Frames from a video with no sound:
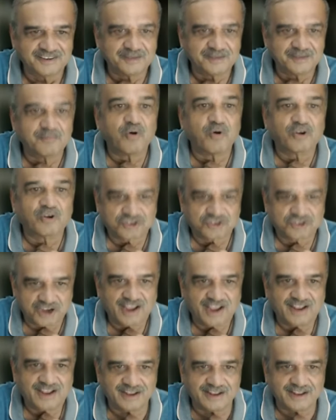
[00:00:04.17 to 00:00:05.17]

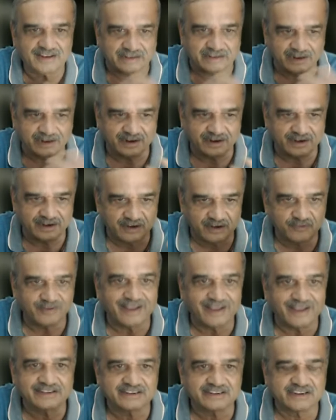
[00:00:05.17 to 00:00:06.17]
moksha, the leaf
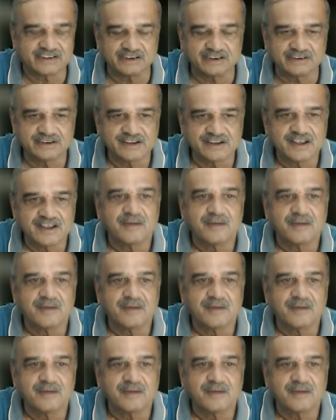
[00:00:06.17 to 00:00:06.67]
as such,